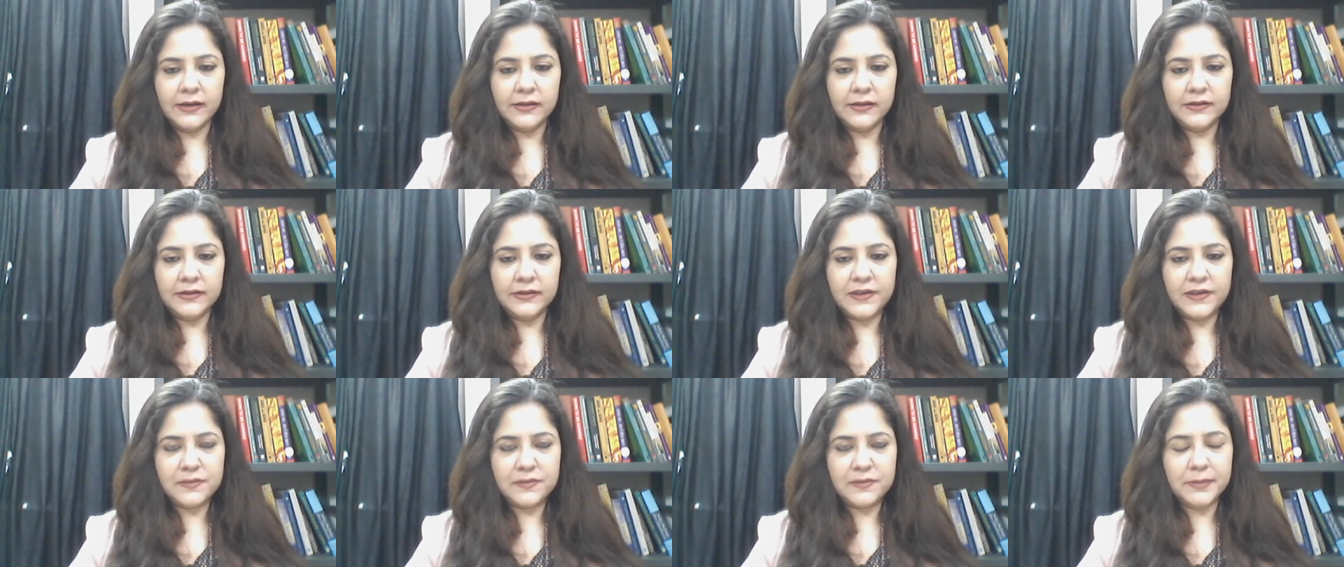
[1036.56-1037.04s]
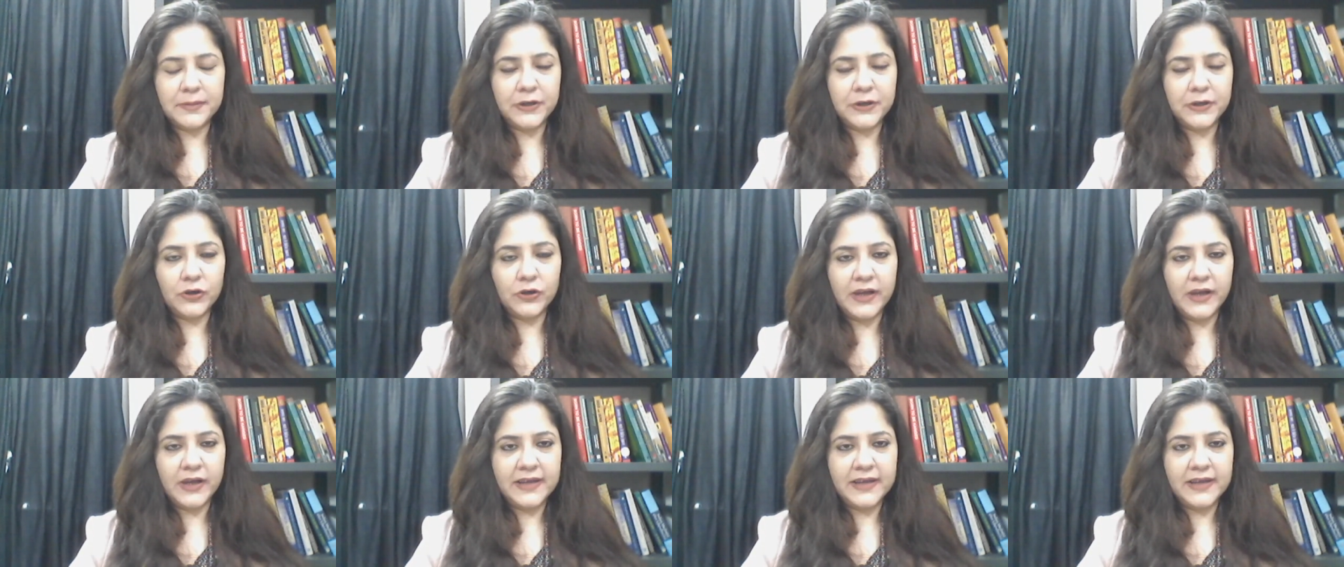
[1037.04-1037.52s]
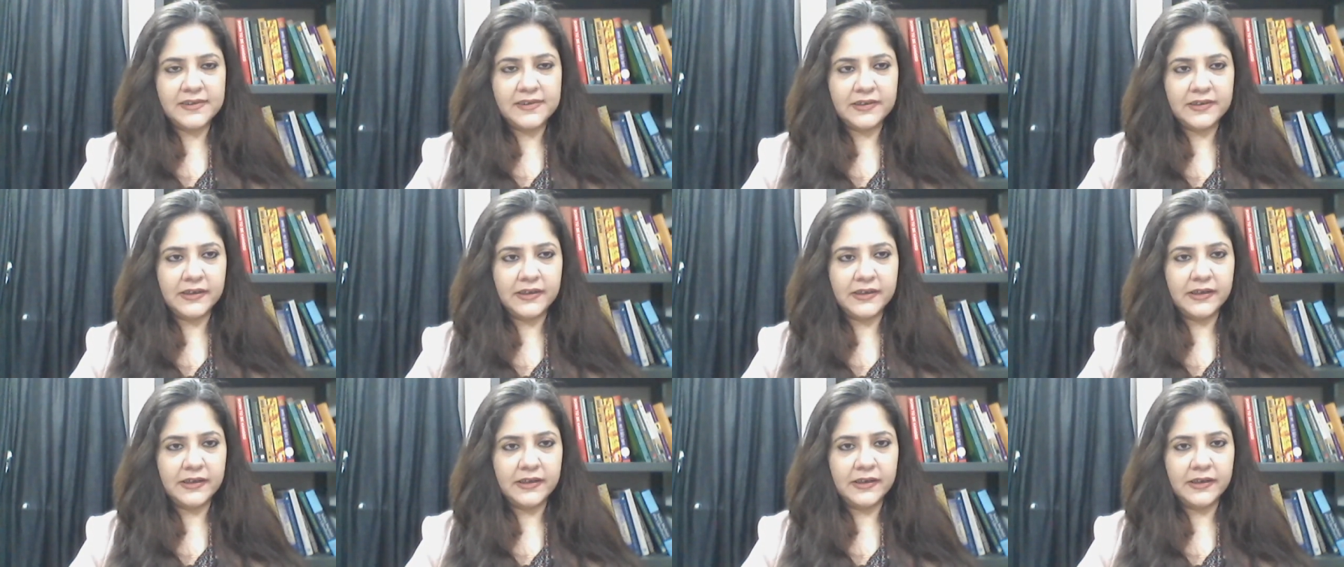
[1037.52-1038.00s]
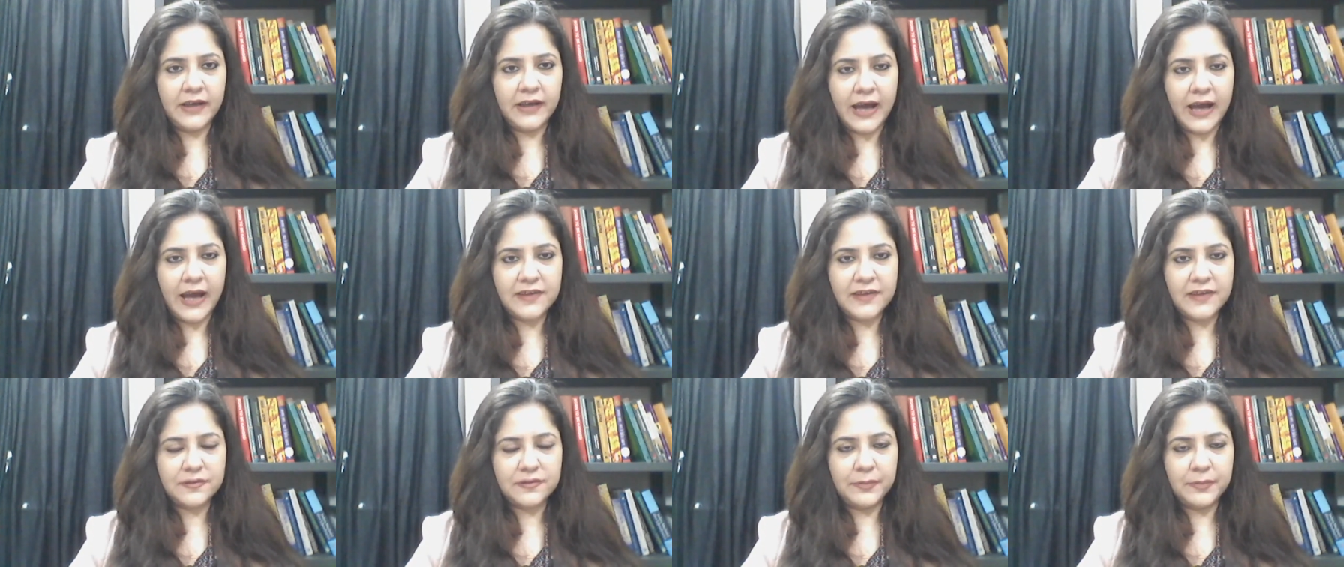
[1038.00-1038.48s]
this particular incident
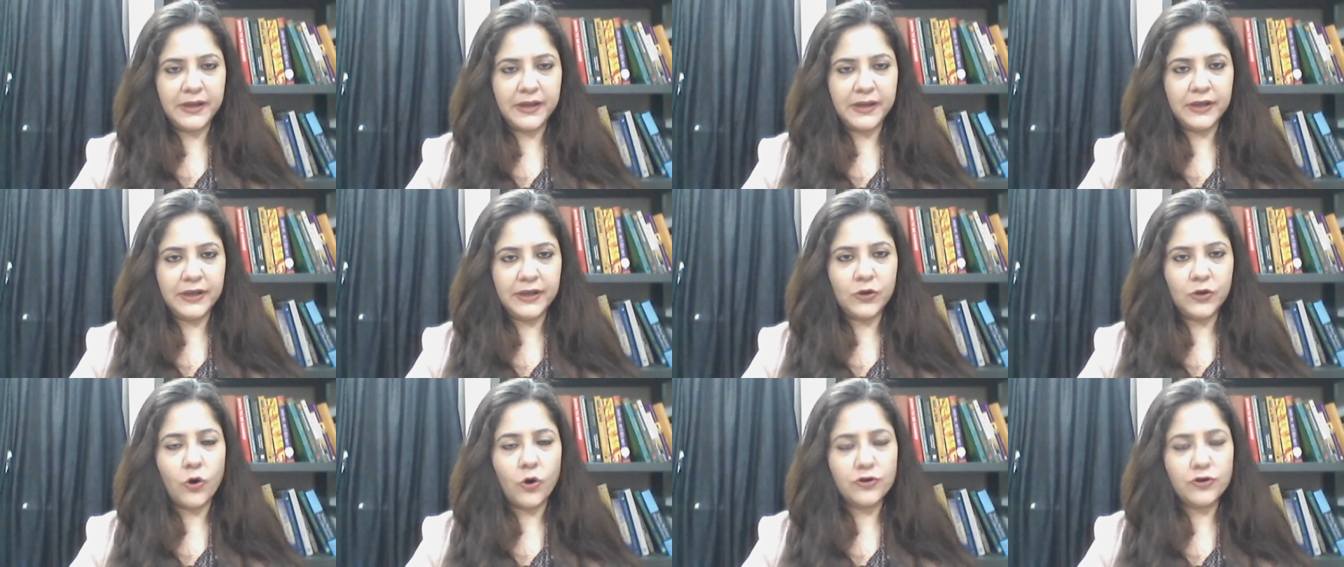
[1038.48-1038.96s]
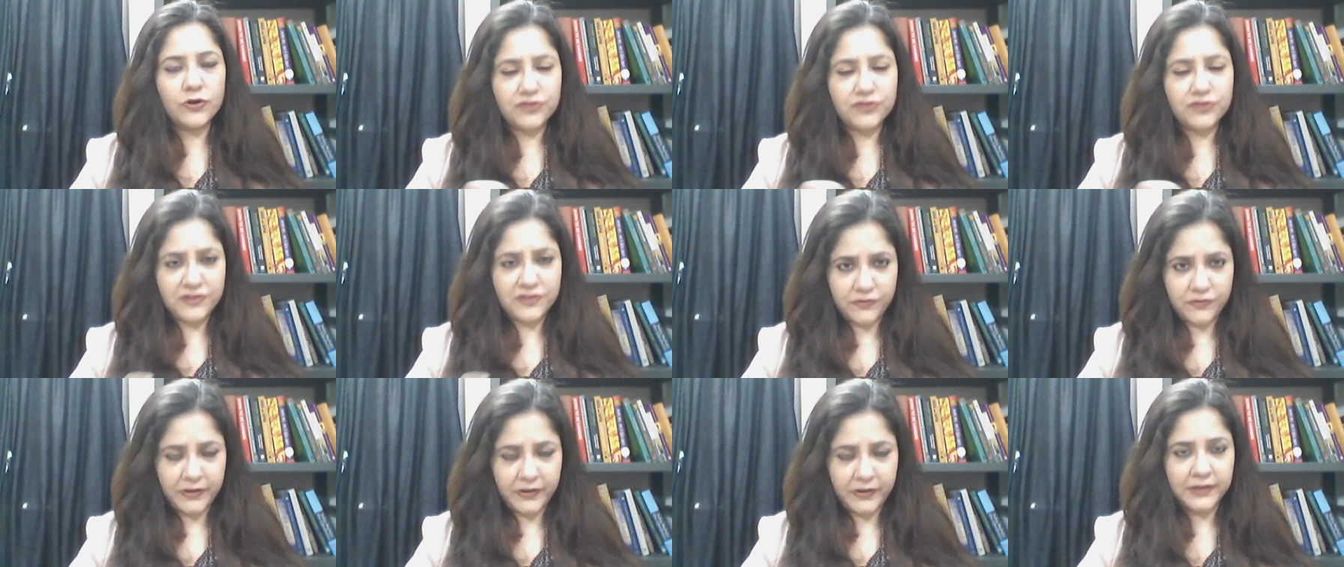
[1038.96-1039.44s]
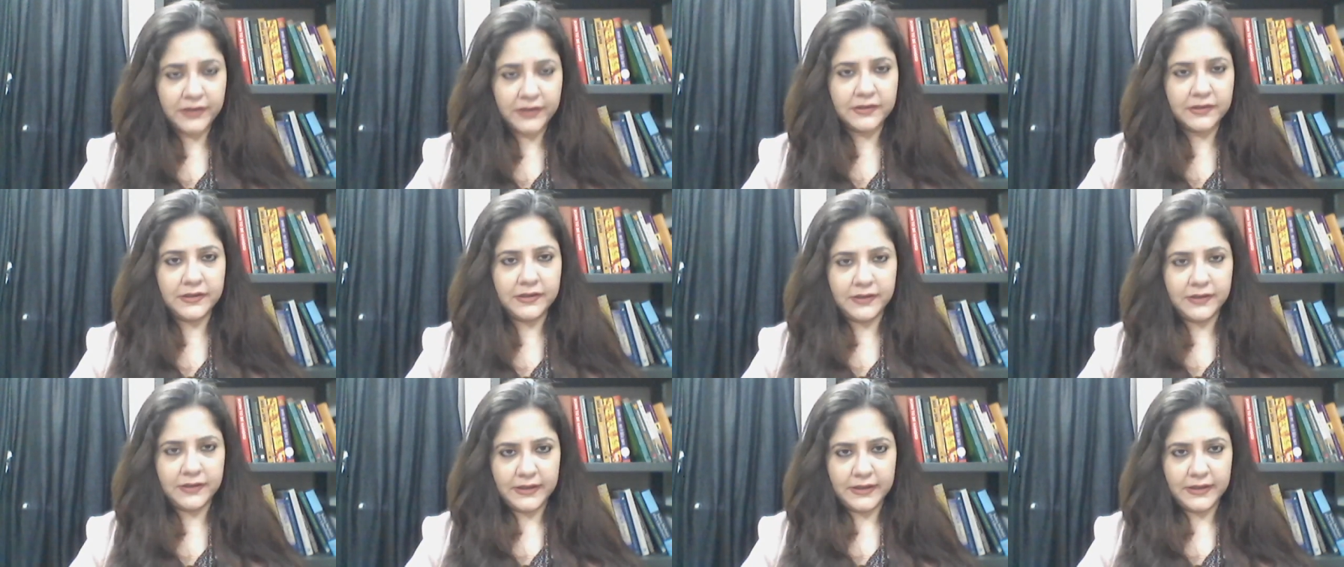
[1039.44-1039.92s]
has been orchestrated,